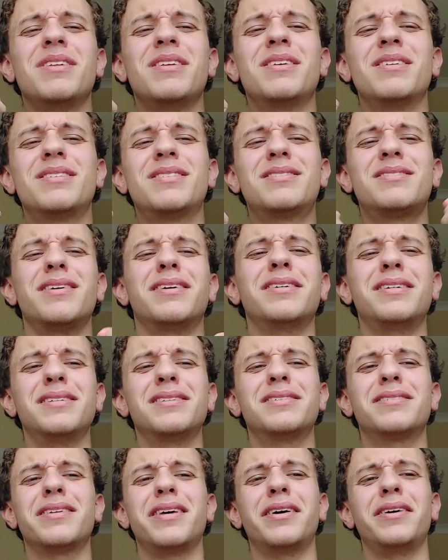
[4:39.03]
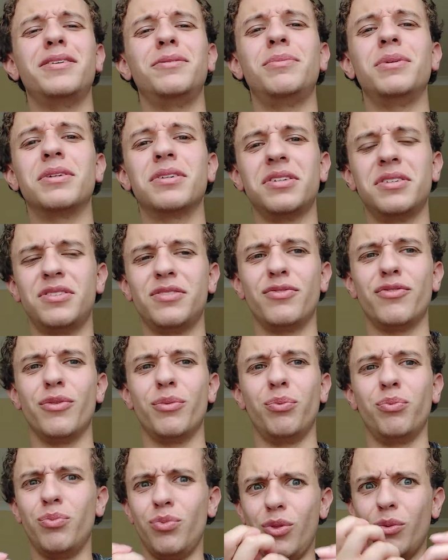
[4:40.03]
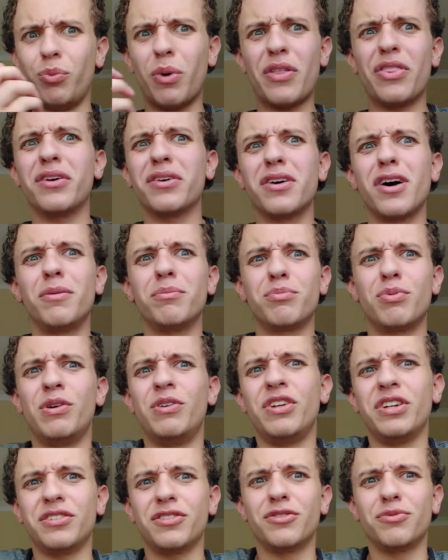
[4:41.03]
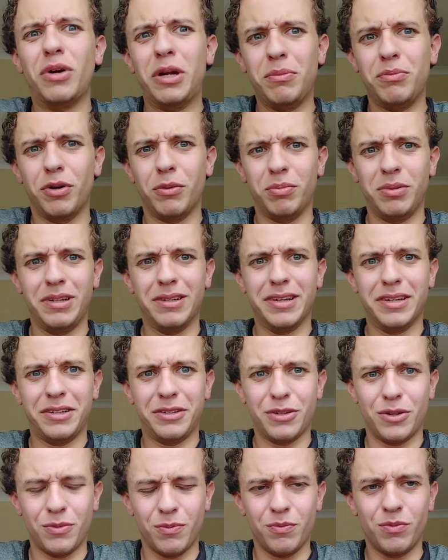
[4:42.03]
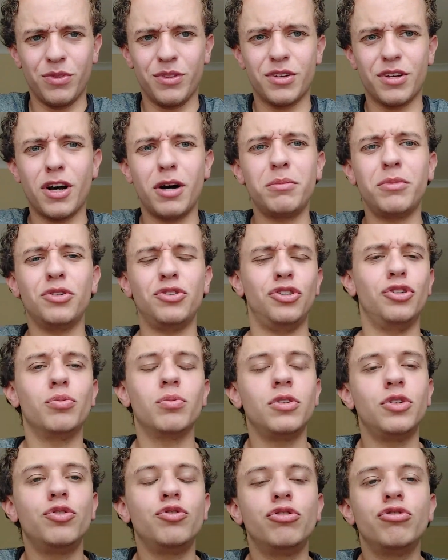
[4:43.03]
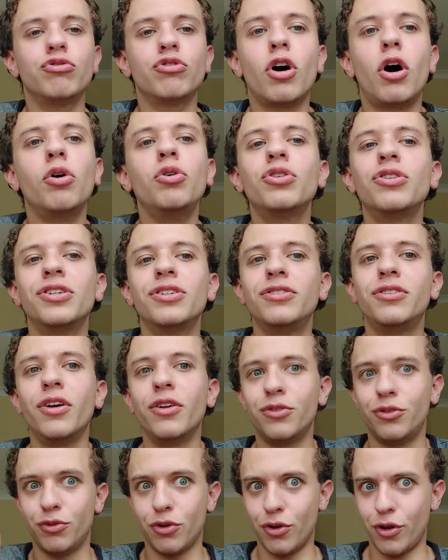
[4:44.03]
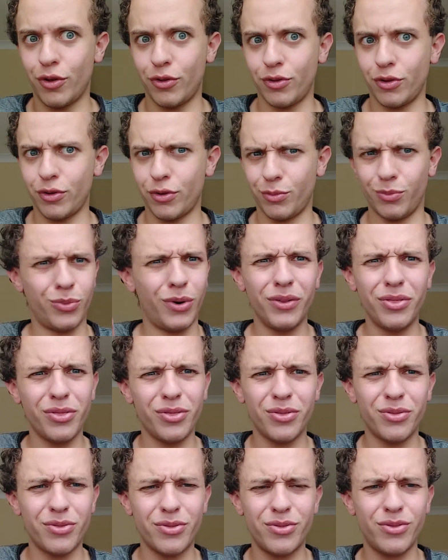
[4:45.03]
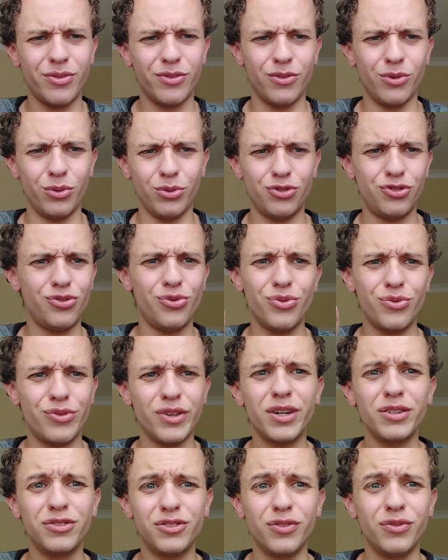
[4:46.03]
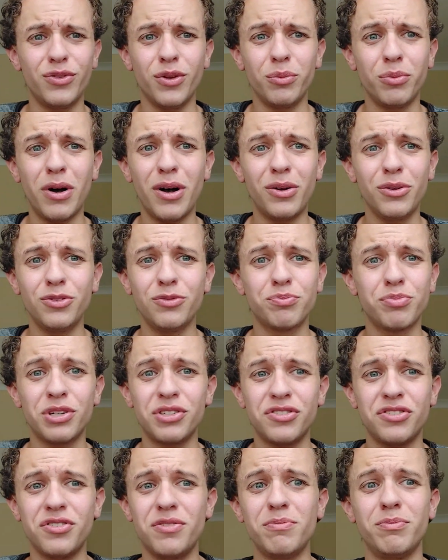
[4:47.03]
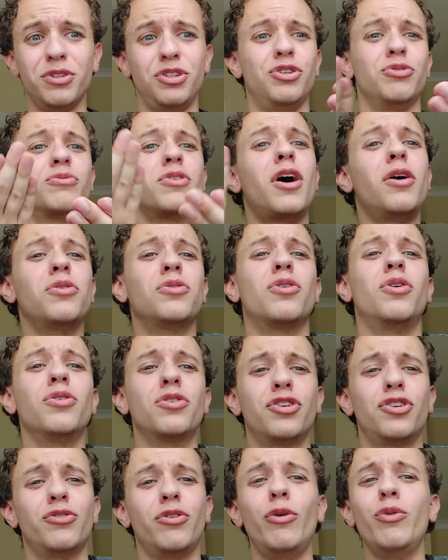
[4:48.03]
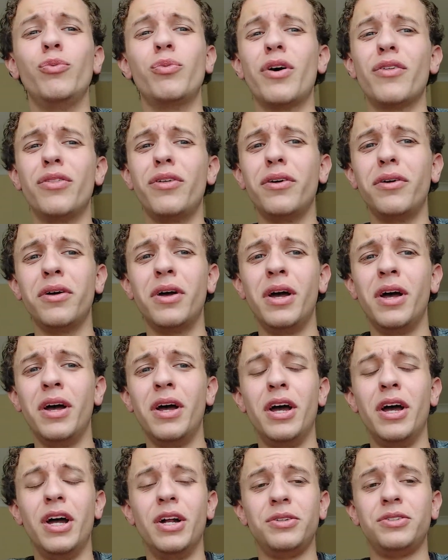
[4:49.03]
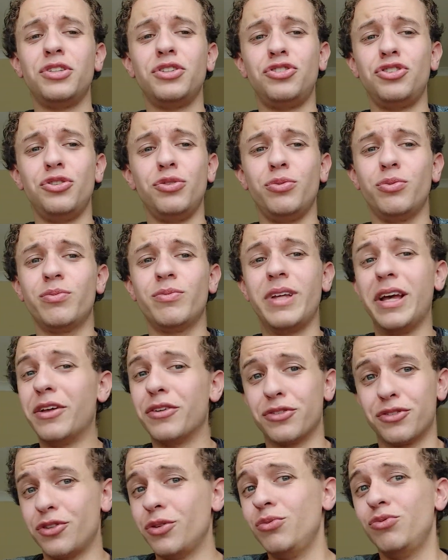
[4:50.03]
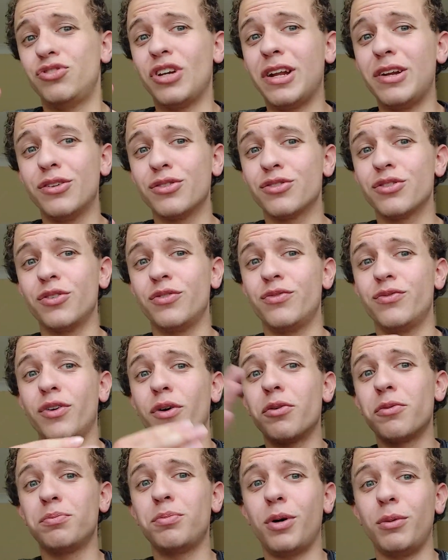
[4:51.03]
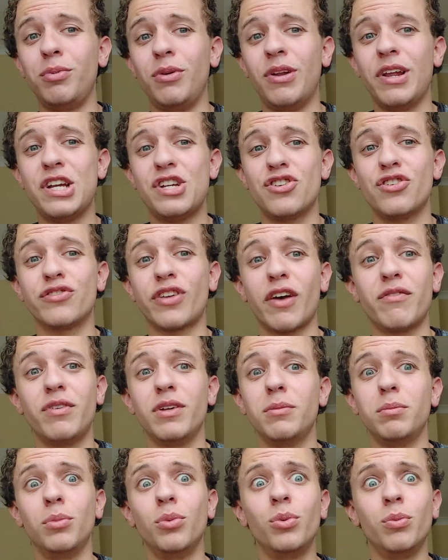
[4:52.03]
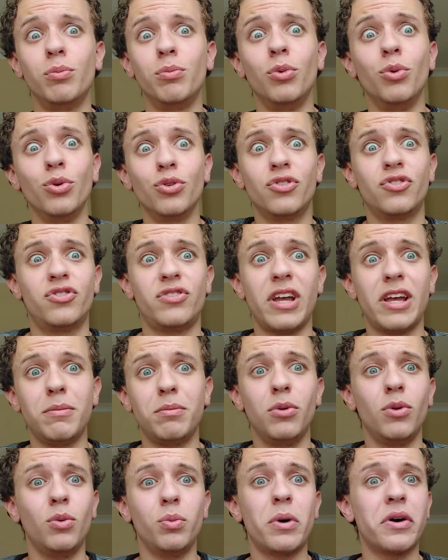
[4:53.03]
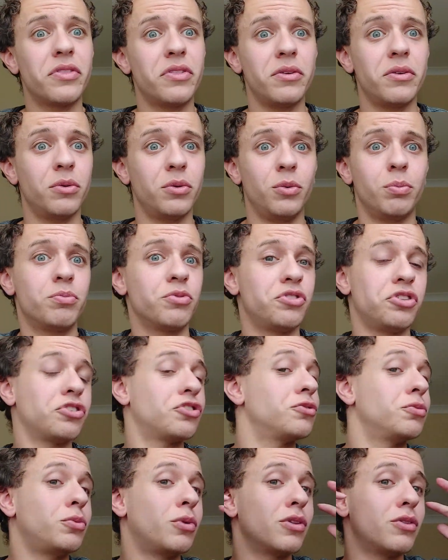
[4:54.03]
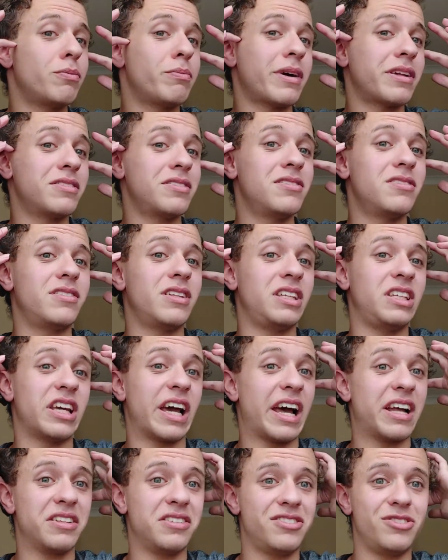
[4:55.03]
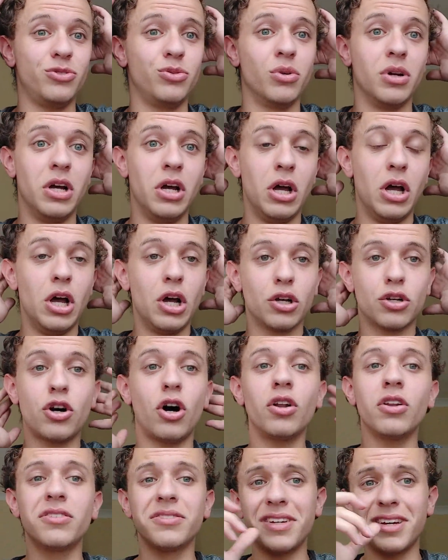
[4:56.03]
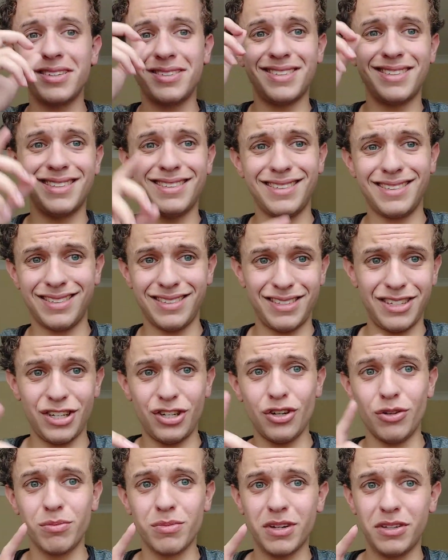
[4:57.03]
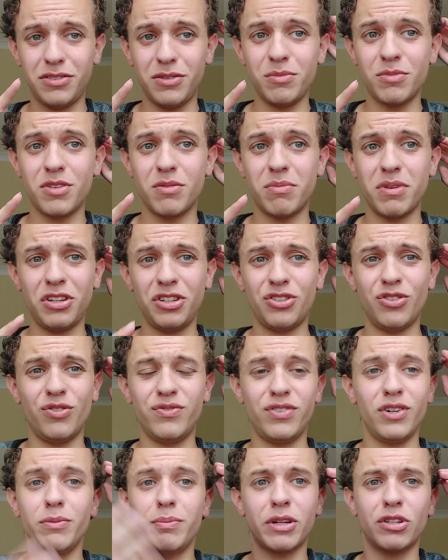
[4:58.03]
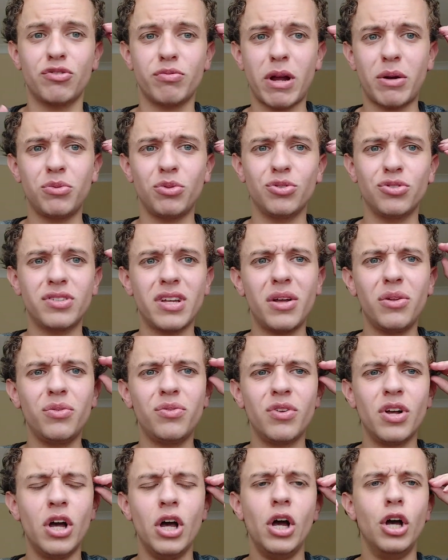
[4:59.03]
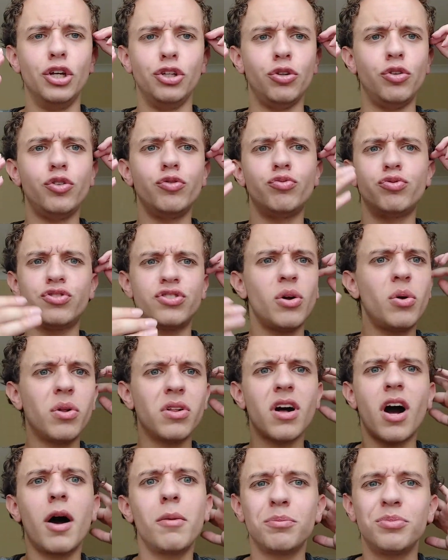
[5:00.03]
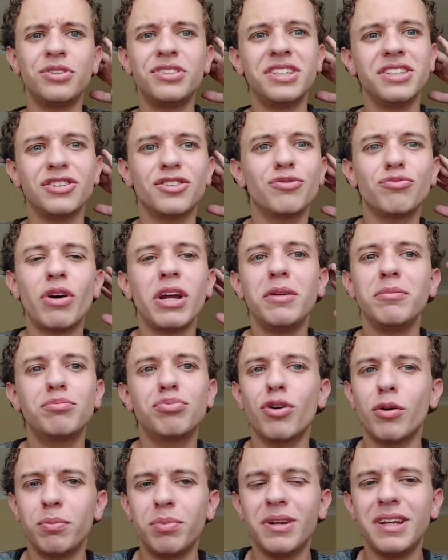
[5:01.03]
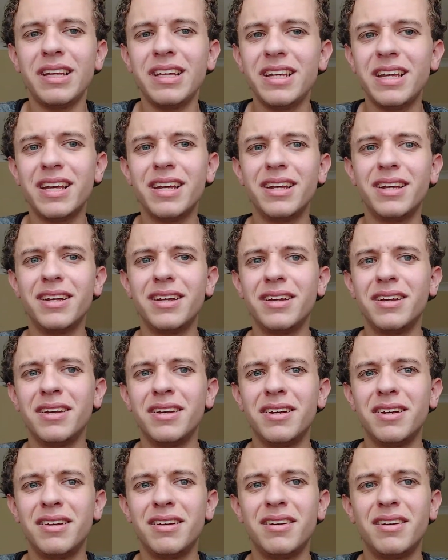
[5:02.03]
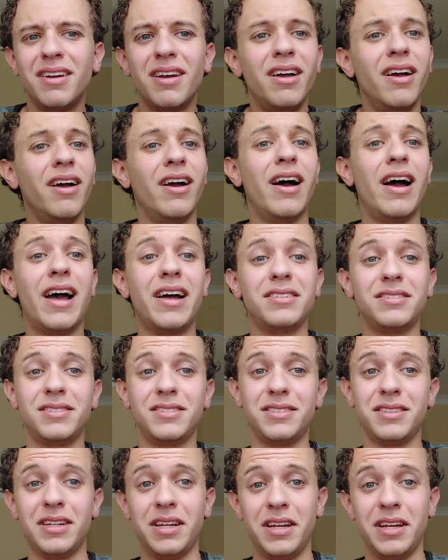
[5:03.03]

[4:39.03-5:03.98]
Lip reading: stuck inside because of the weather can't predict the rain properly. Like, come on, you conquered 1 or 2/3 of the world, Britain, but you can't conquer your own weather. Did you get so jealous of foreign populations having more stable weather or predictable weather patterns that you had to colonize and dehumanize them to make you feel better about yourself? You still can't predict the rain properly. And